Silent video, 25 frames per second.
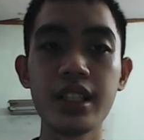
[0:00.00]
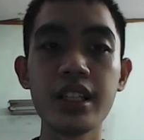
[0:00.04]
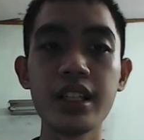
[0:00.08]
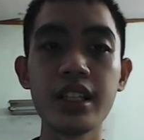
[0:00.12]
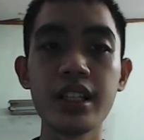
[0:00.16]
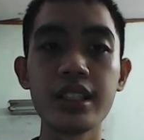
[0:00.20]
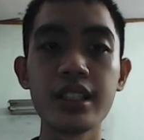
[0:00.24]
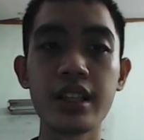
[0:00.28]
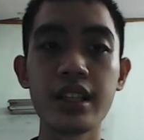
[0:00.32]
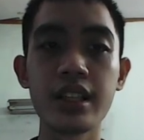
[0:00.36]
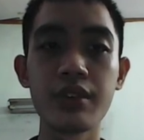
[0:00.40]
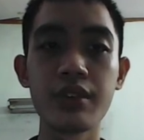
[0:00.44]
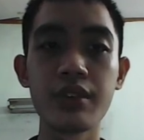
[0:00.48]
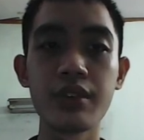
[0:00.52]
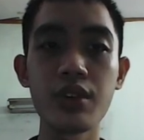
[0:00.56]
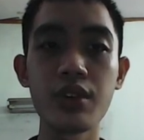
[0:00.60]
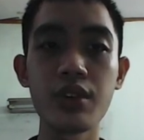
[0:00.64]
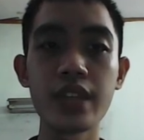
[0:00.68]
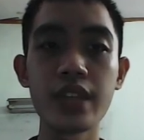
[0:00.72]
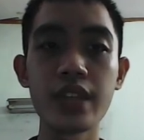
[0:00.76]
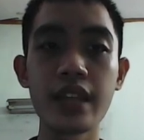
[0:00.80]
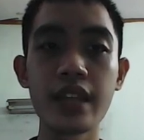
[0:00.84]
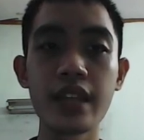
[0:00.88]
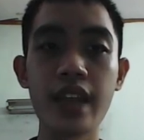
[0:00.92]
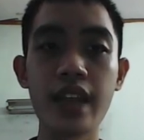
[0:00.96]
The raw
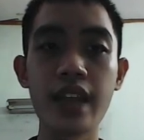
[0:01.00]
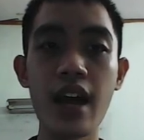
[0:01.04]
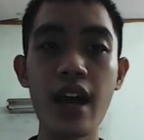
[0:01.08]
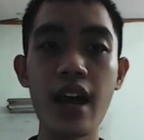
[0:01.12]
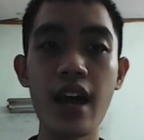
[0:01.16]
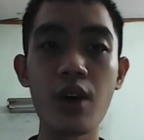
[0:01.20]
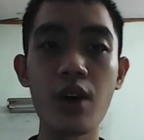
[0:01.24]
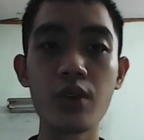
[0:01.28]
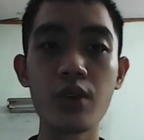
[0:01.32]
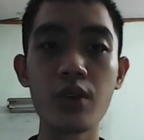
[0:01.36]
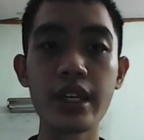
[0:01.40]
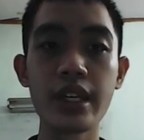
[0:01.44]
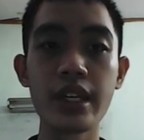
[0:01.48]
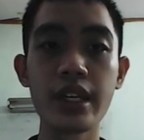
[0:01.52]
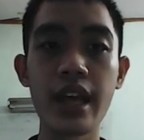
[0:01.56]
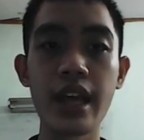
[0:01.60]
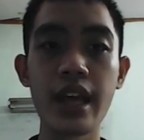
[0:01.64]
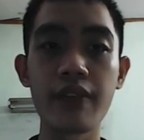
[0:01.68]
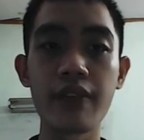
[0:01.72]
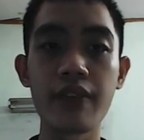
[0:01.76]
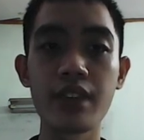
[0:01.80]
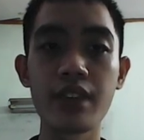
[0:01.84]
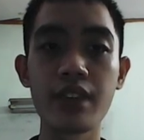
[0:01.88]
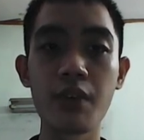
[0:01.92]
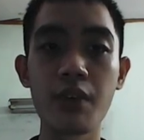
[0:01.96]
data only have
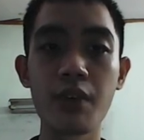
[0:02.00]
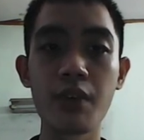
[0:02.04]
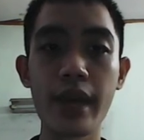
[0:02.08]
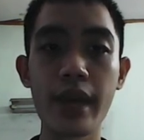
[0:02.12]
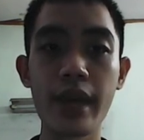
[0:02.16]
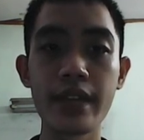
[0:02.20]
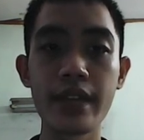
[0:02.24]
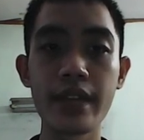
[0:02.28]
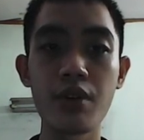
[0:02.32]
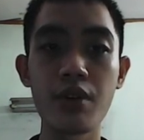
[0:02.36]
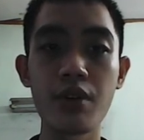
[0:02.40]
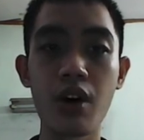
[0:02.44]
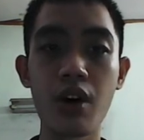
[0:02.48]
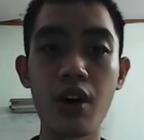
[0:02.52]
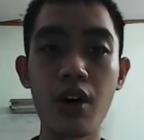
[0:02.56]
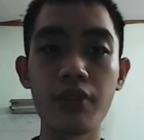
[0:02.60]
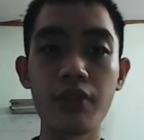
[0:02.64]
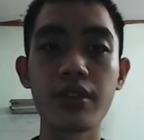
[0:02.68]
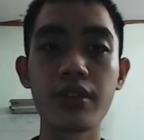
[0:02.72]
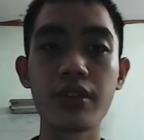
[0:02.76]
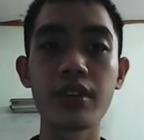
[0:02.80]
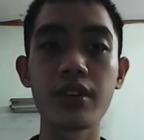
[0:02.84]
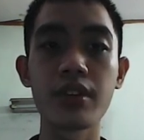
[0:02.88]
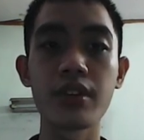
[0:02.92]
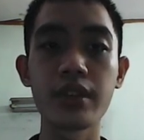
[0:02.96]
the value of
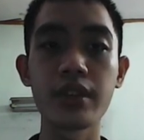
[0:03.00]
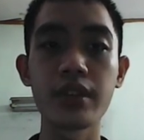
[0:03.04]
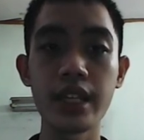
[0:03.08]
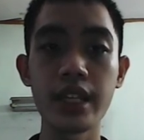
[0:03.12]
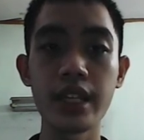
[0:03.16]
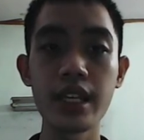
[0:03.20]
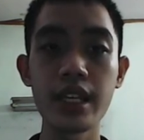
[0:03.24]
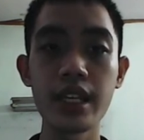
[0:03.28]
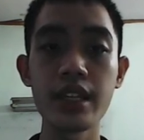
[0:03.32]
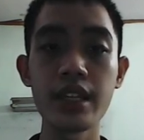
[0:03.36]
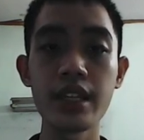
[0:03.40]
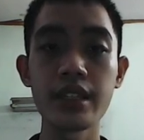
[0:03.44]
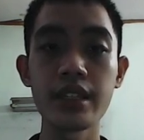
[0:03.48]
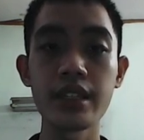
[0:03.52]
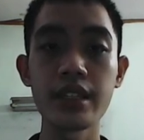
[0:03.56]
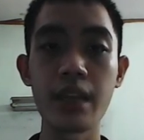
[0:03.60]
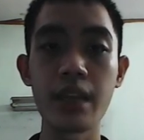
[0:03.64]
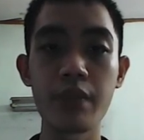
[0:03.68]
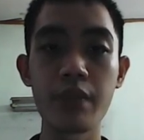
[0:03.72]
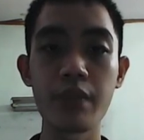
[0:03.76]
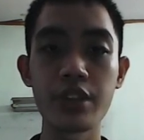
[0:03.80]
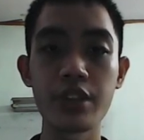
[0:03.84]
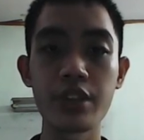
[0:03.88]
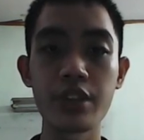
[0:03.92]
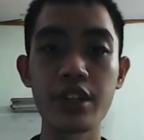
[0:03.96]
T,
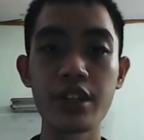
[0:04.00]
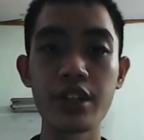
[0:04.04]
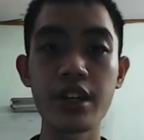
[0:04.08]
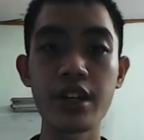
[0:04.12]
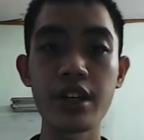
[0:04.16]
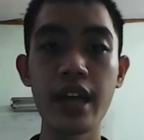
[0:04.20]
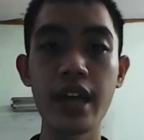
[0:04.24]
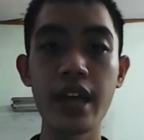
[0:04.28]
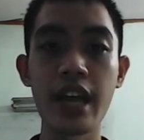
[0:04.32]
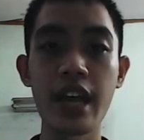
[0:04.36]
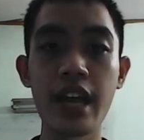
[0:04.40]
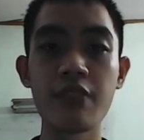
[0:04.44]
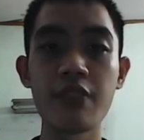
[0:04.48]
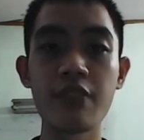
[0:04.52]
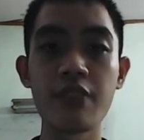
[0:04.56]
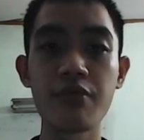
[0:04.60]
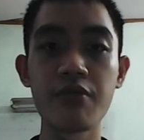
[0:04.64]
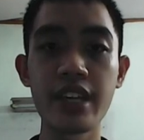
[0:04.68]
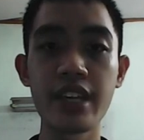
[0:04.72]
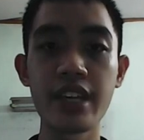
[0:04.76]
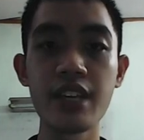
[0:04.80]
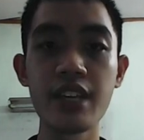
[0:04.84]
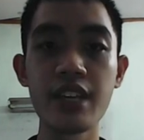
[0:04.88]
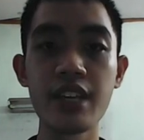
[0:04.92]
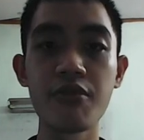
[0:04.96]
temperature, and
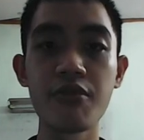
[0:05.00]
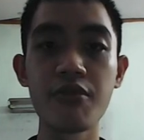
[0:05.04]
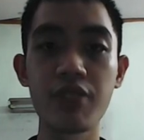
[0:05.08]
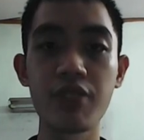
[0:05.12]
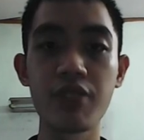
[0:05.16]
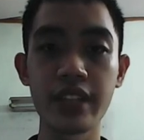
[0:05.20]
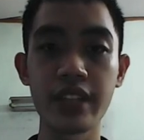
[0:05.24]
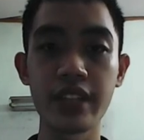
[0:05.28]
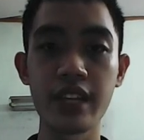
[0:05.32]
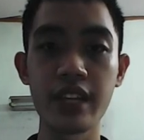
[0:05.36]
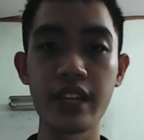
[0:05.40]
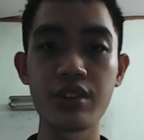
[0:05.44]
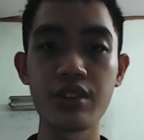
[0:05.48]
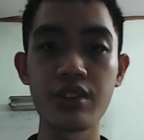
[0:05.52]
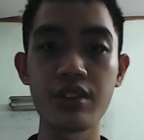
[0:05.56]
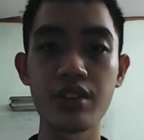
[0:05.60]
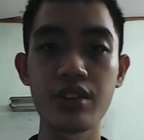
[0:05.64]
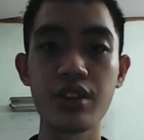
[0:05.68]
V, voltage.